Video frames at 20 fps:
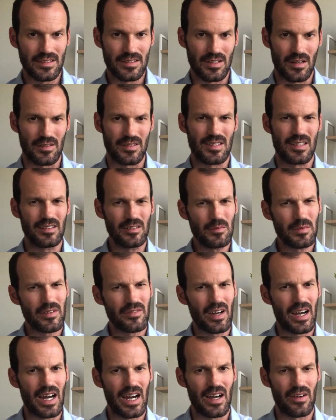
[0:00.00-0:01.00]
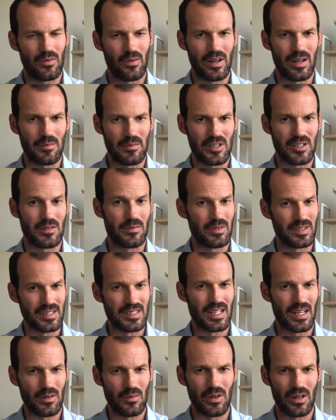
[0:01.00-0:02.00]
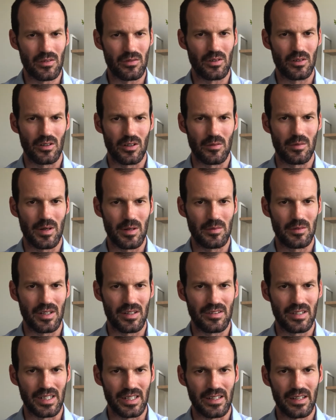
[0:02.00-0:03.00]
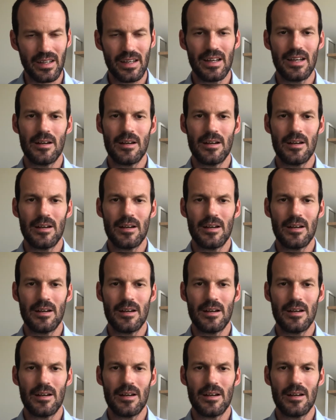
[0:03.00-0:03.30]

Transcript: So it's a little bit of a halfway measure, but it's going to work for a lot of people, I think.